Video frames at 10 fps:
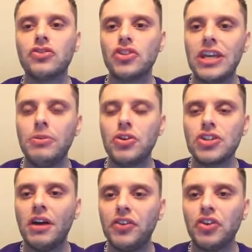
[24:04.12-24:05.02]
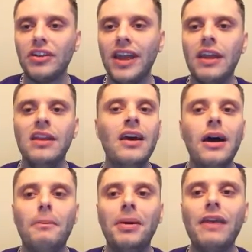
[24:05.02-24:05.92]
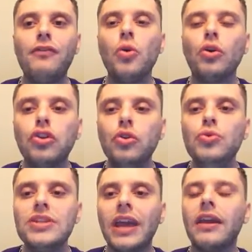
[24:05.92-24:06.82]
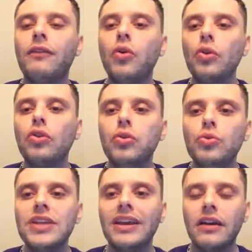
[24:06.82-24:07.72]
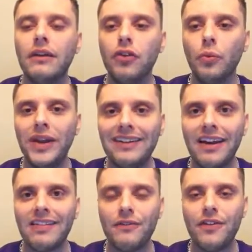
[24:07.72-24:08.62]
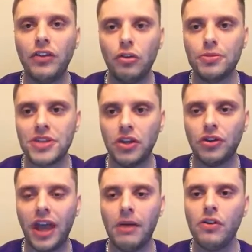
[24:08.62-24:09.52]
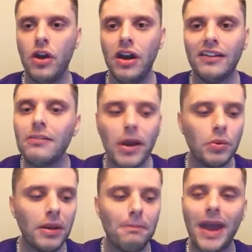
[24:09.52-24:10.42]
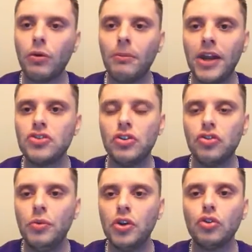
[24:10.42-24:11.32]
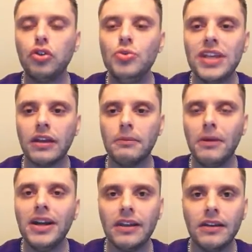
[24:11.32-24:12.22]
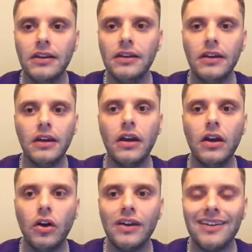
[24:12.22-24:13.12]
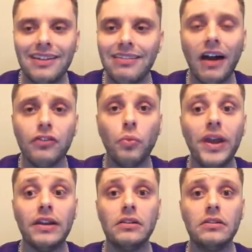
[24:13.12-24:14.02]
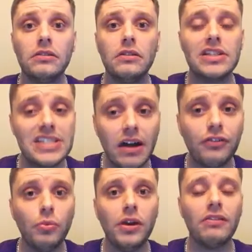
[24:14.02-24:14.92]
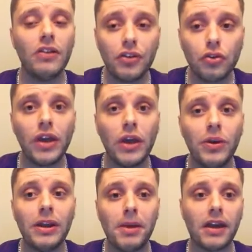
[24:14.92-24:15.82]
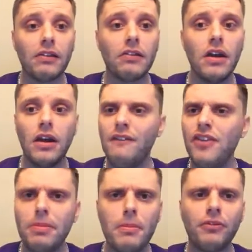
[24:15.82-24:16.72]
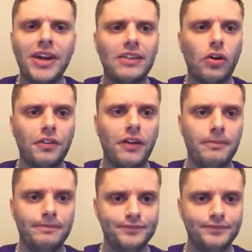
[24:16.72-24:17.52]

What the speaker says: just keeping yourself in your lane. But if you're winning less than 52% of your games, it doesn't matter what type of bankroll management you're doing, you're losing money. You still have to win. Still have to create winning picks. I feel like people forget that all the